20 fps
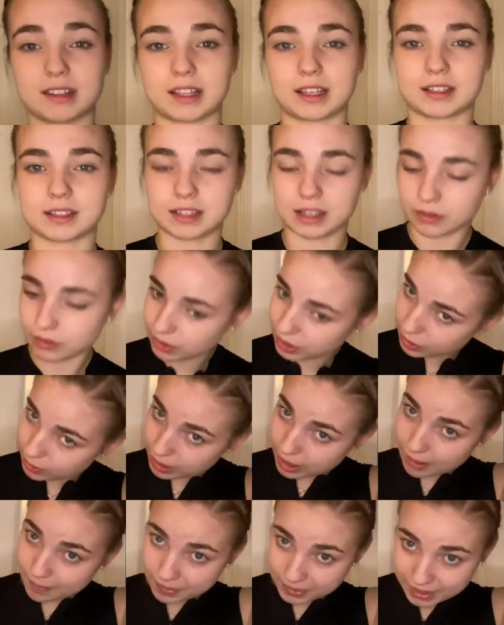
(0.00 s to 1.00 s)
like sit really
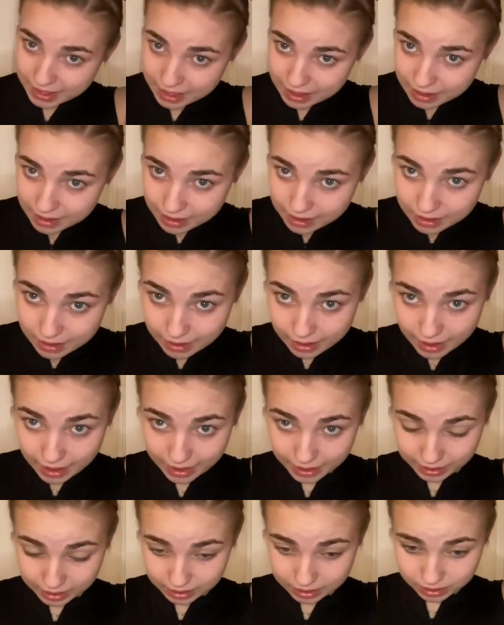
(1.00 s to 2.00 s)
well.
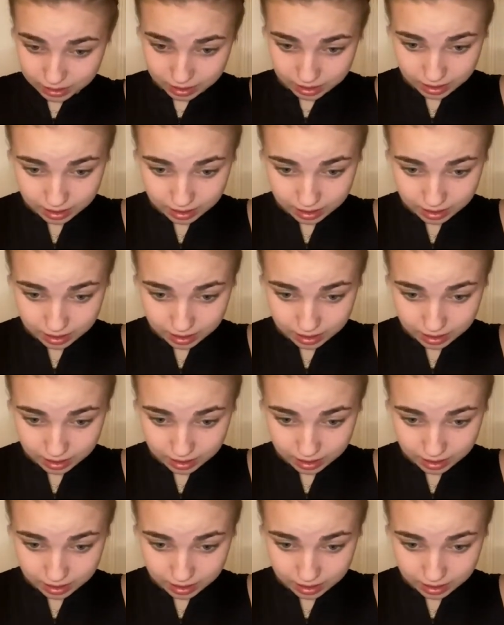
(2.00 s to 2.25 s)
And